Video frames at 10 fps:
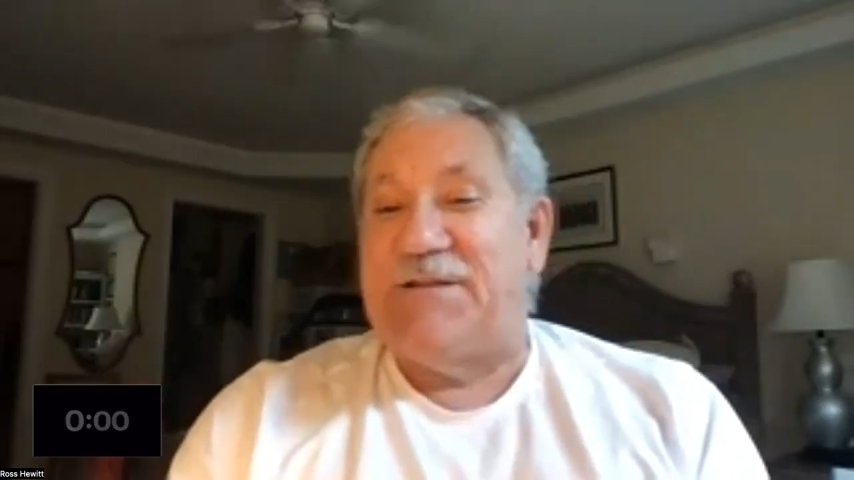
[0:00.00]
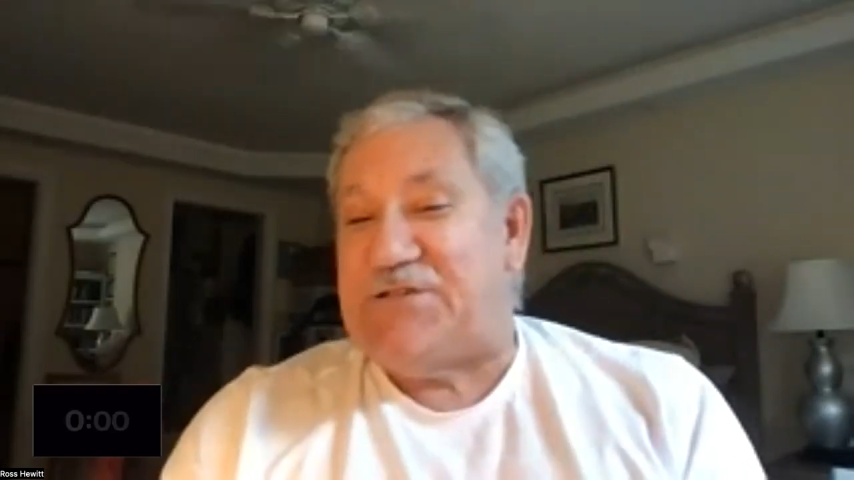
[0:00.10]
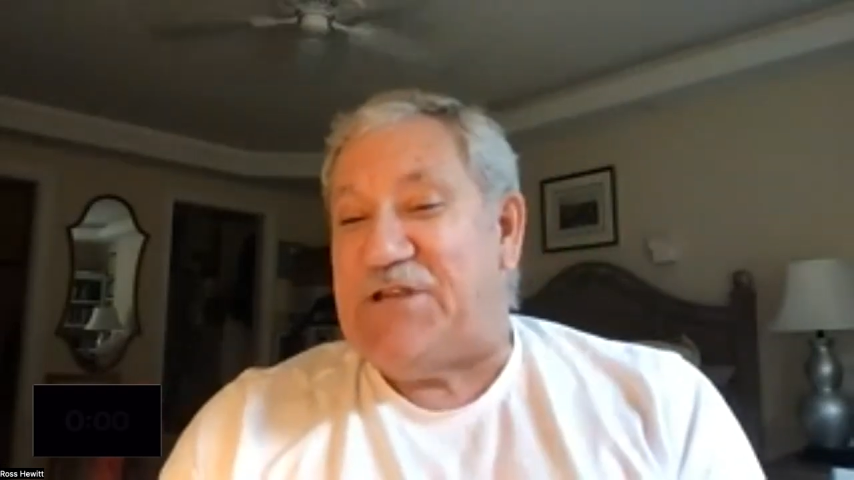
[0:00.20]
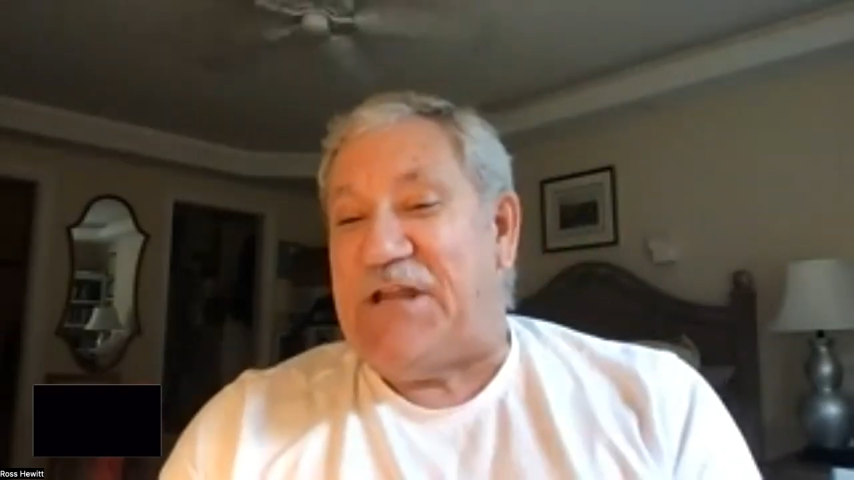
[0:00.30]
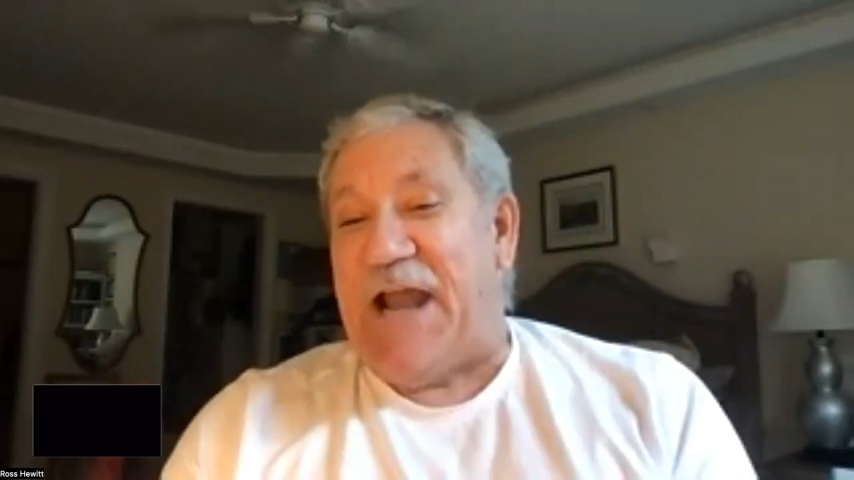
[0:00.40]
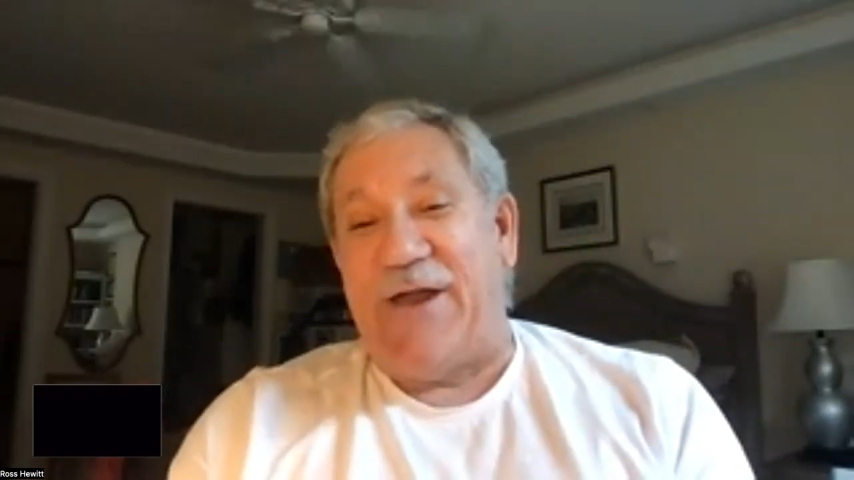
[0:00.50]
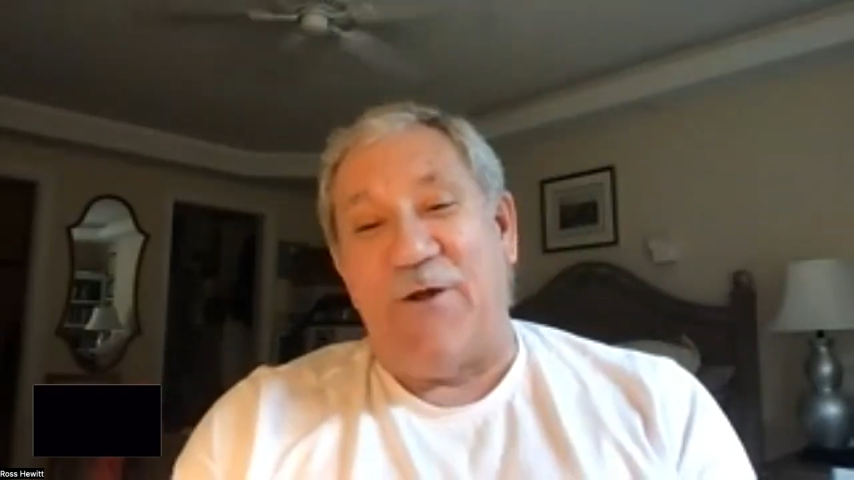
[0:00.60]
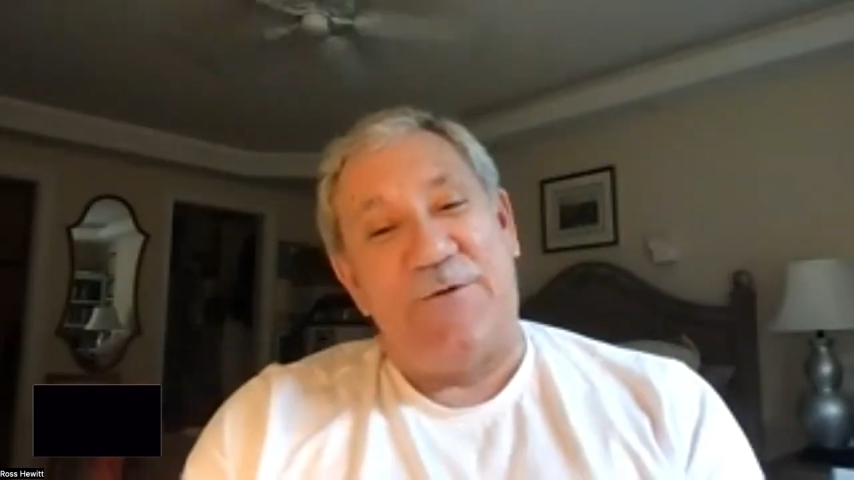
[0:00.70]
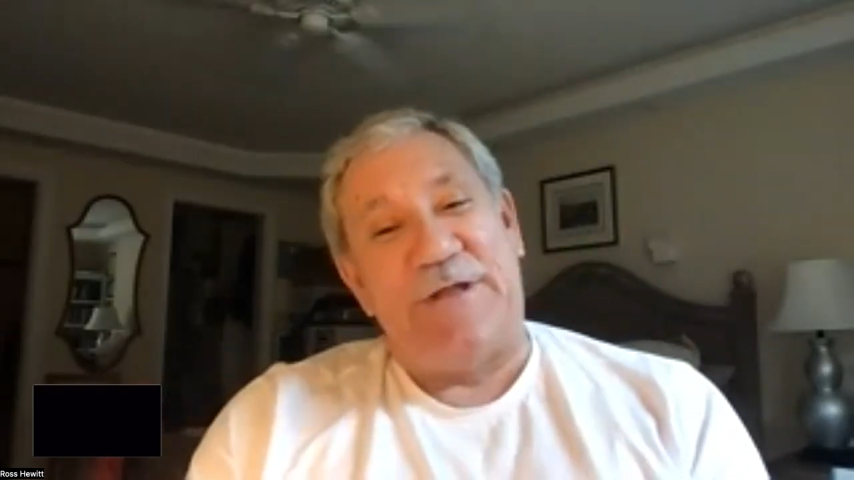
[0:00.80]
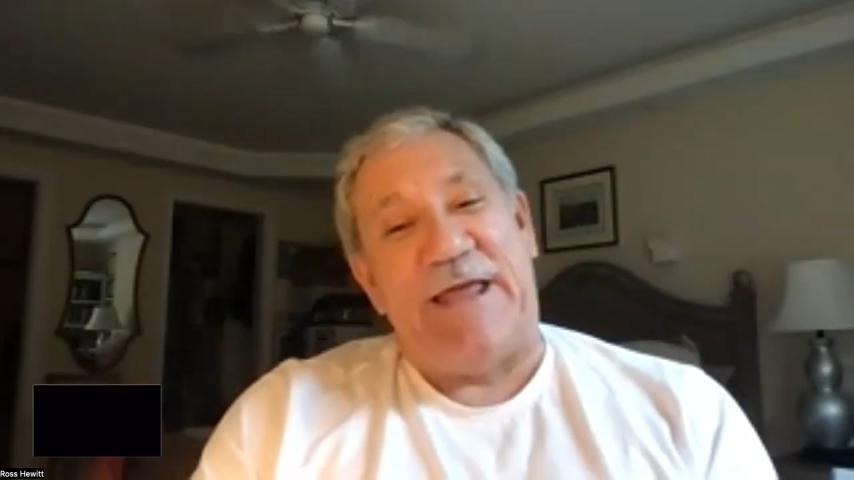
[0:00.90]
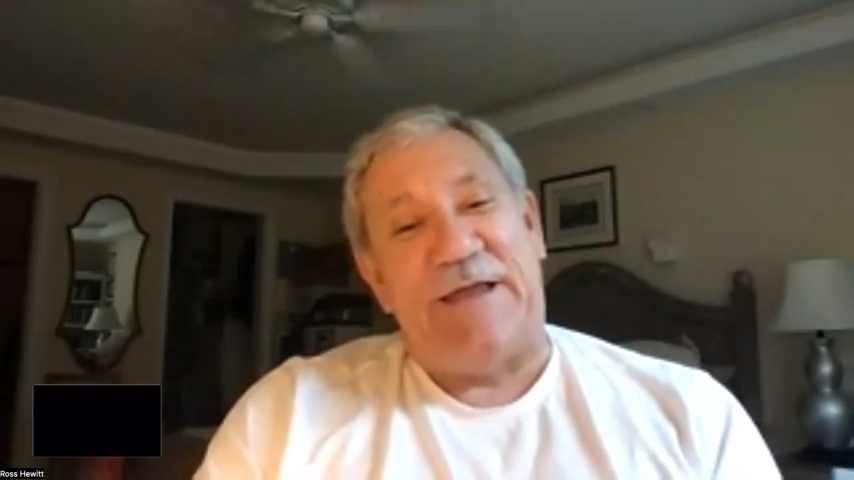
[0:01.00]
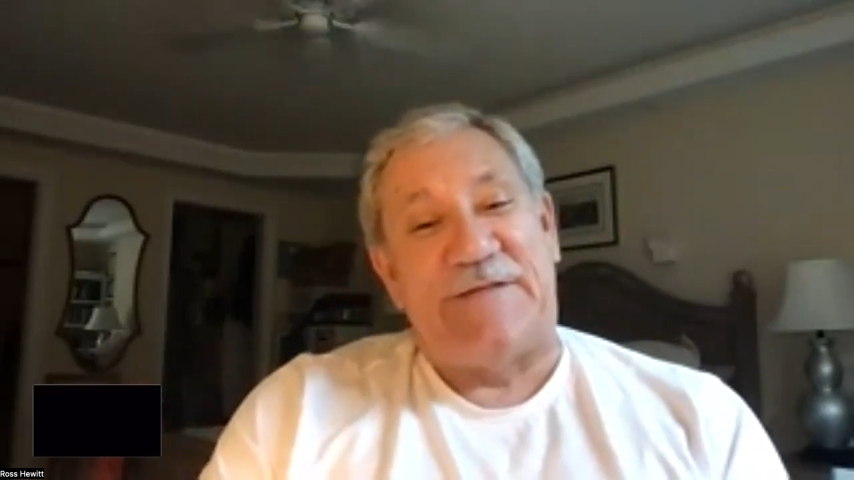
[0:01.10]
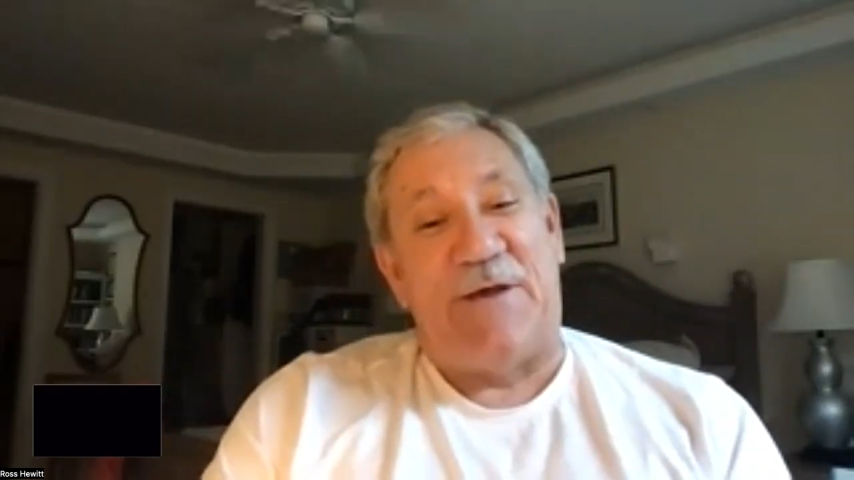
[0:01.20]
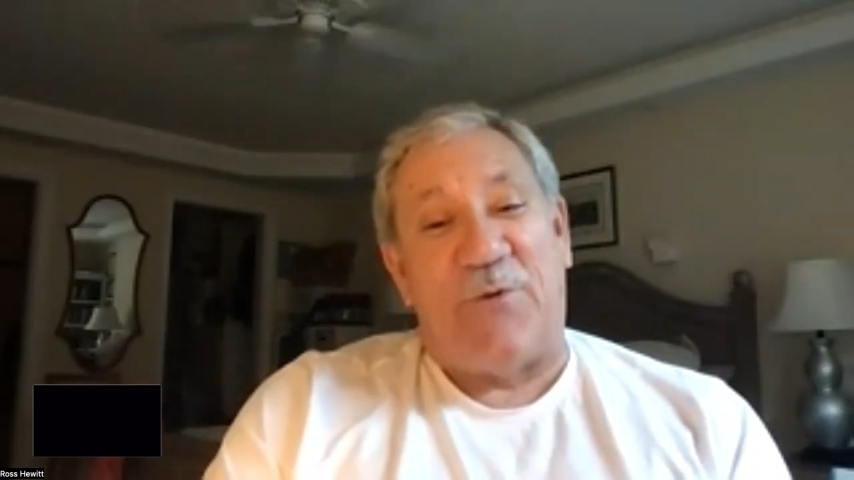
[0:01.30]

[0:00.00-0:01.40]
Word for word: she not only ends up